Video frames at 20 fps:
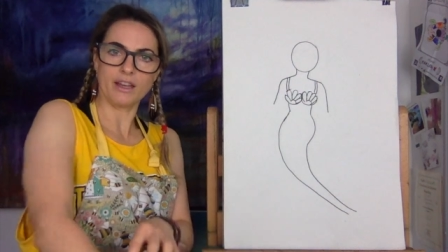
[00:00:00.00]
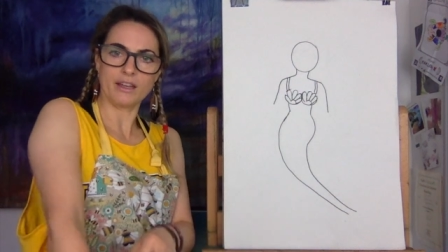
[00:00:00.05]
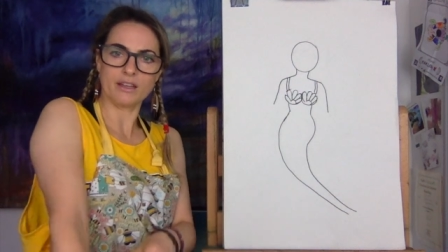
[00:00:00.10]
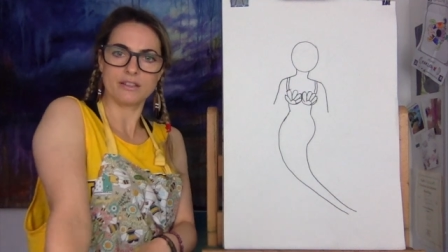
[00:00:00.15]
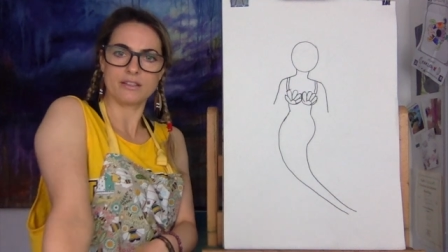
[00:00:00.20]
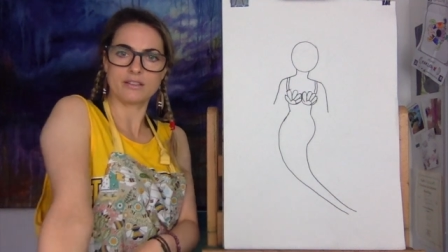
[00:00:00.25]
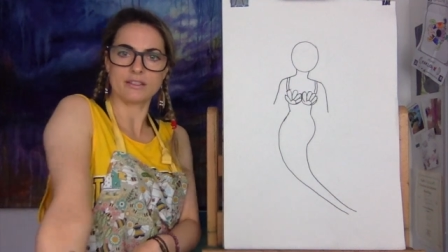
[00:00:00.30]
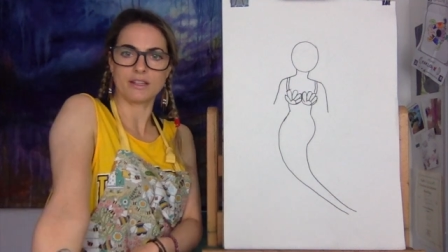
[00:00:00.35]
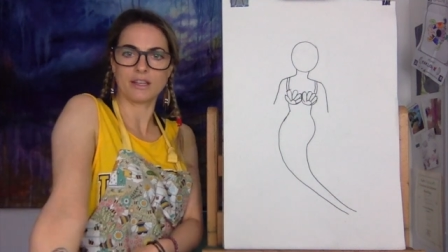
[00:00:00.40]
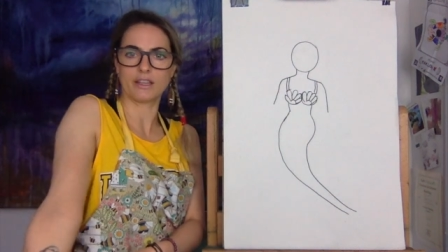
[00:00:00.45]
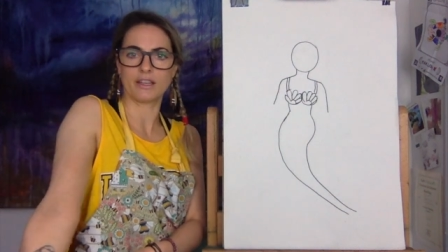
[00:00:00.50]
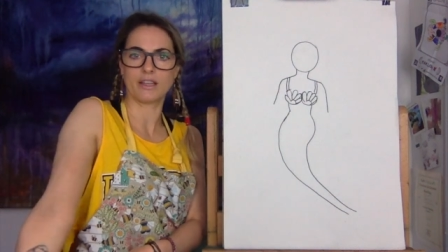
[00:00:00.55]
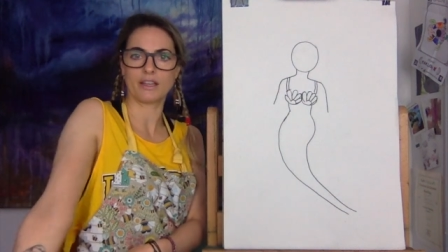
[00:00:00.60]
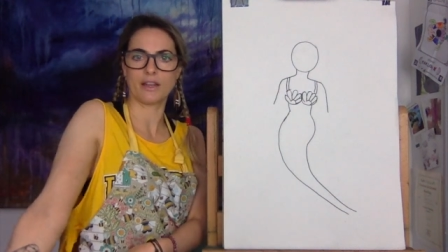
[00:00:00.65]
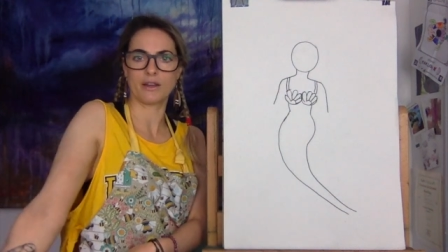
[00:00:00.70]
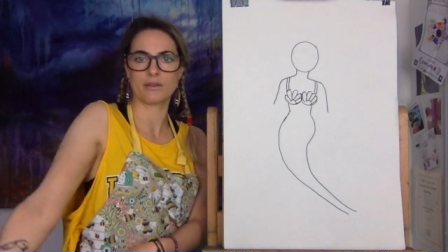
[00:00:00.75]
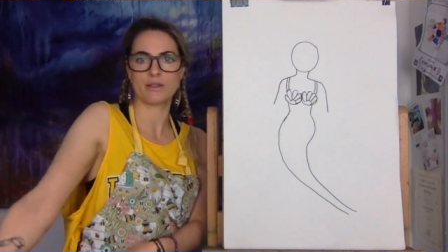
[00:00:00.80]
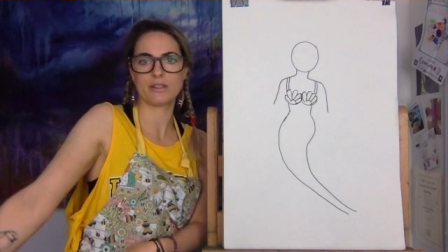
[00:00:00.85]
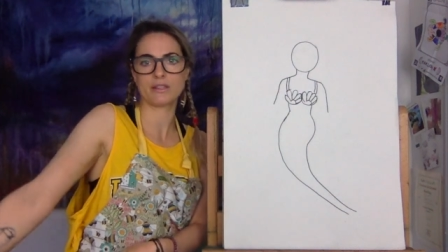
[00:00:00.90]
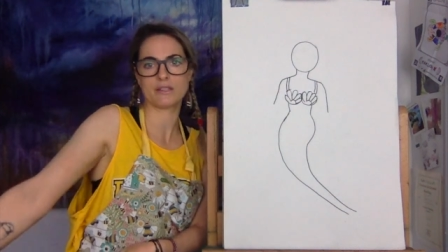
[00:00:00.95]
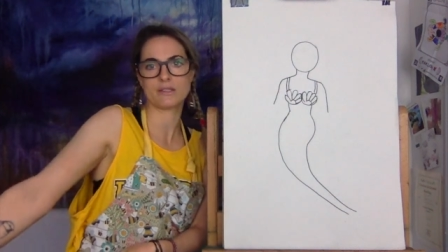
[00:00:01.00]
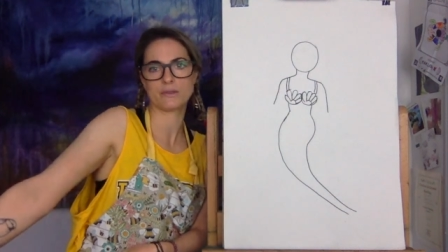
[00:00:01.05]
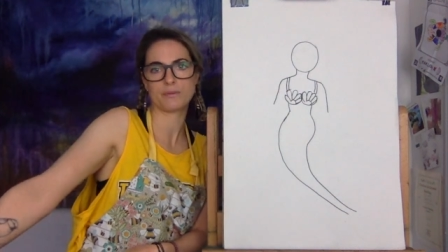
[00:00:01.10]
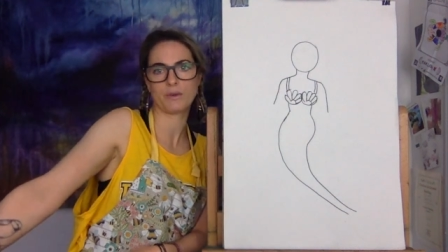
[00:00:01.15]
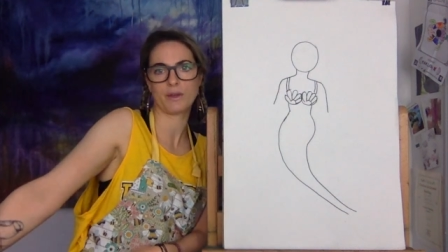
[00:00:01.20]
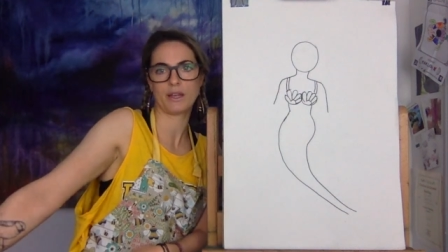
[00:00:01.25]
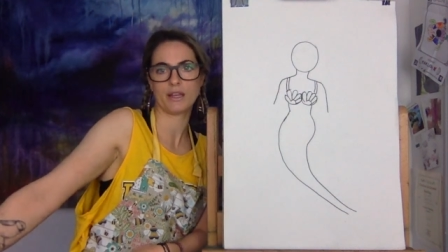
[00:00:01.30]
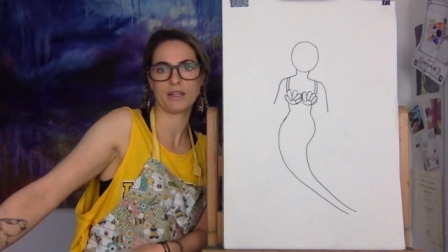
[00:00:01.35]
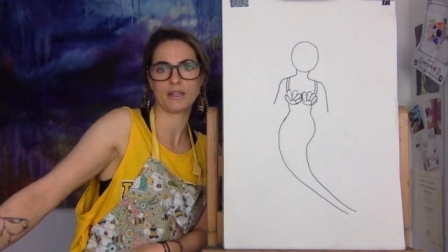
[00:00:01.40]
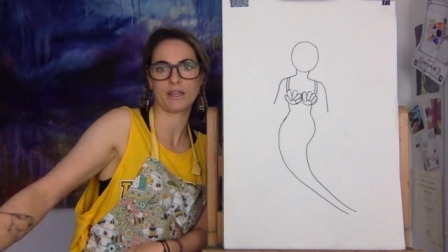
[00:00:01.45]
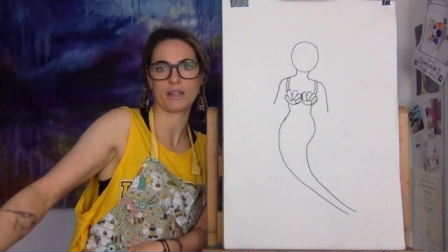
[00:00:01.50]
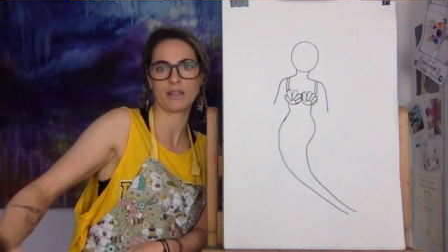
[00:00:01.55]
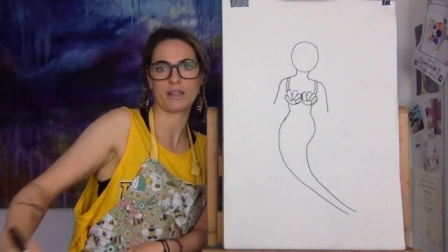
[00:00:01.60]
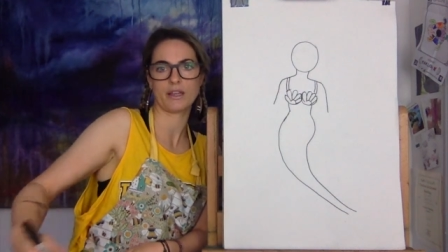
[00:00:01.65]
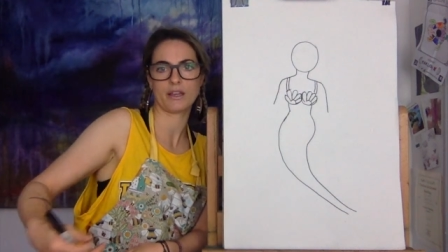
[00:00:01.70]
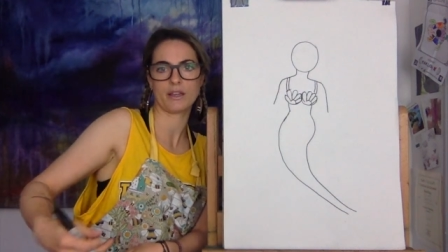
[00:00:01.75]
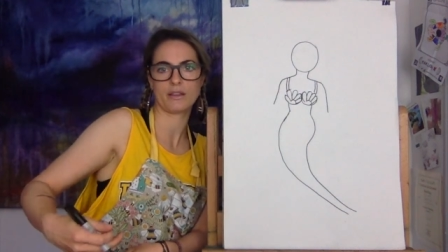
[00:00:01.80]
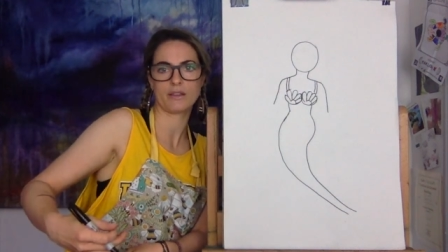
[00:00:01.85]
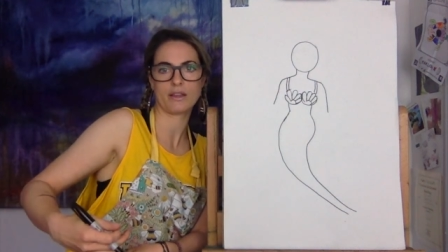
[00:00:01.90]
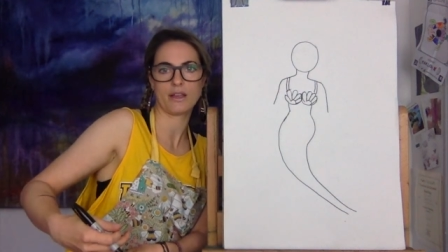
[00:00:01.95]
So they can go this way, they can
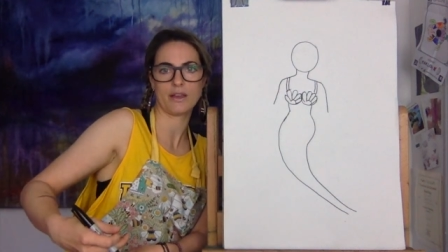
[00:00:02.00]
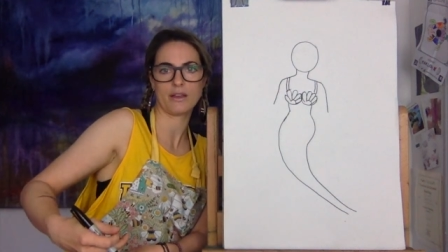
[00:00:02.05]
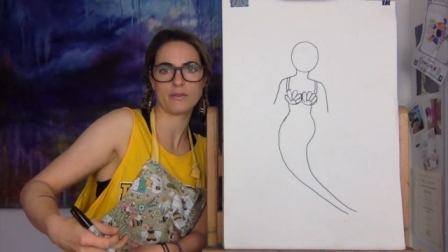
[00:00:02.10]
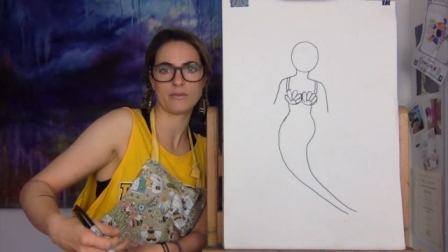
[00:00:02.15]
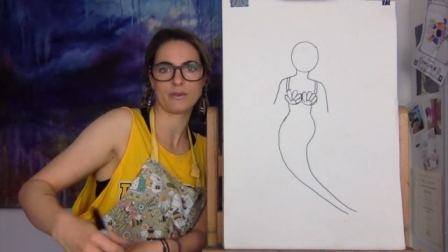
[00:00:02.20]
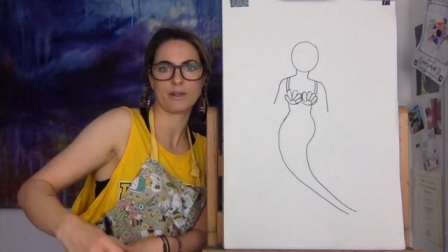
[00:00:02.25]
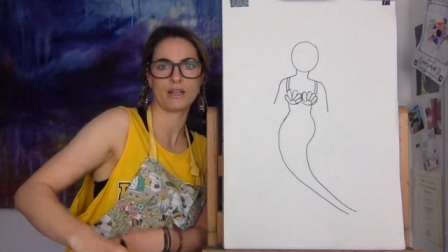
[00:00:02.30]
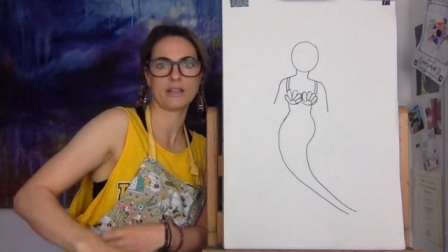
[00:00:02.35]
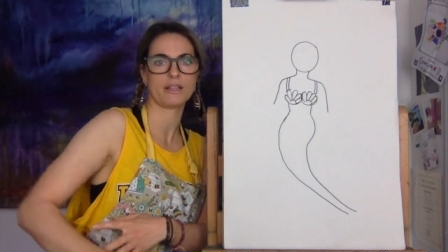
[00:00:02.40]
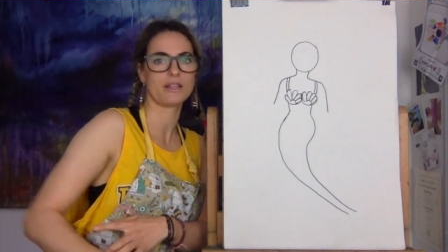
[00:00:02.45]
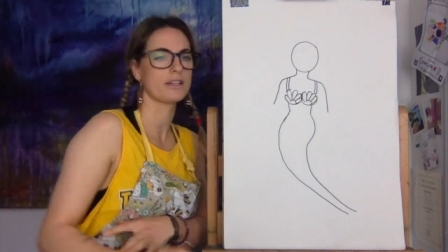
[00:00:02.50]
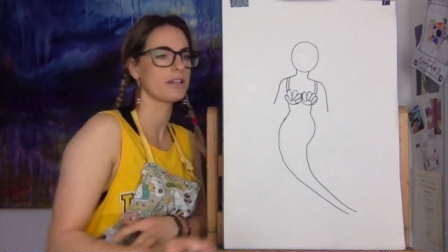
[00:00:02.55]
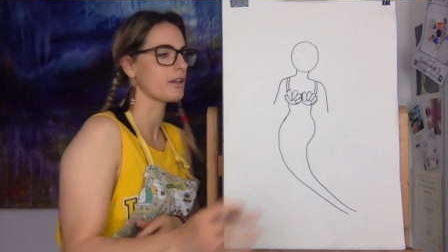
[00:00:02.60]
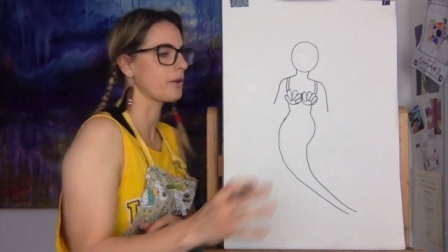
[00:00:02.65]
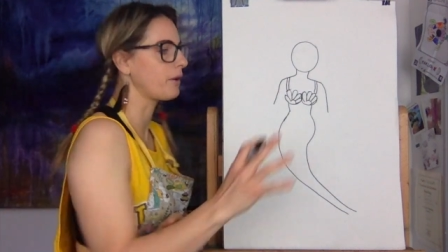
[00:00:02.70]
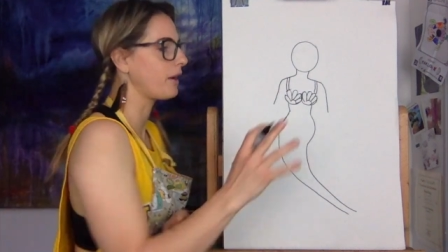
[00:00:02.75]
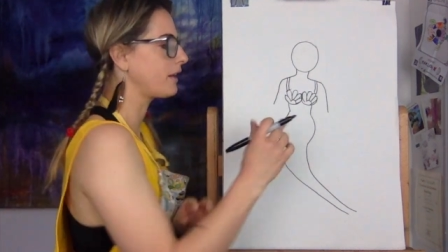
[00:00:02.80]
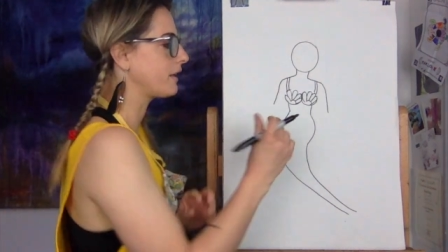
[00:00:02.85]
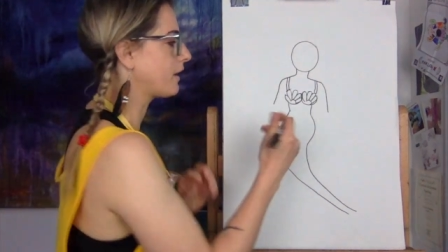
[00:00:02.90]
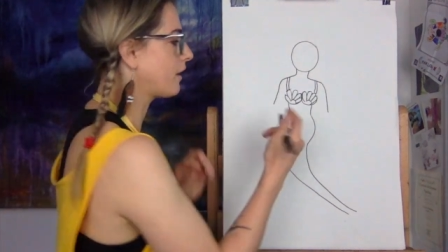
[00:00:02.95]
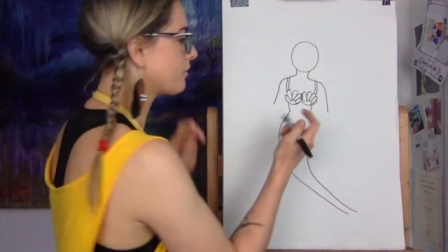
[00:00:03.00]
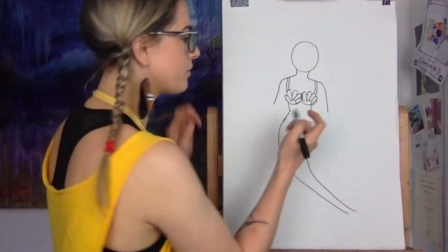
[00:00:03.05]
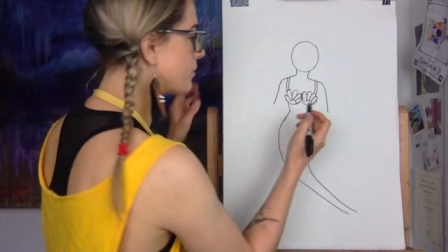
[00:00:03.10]
go that way, they can go any other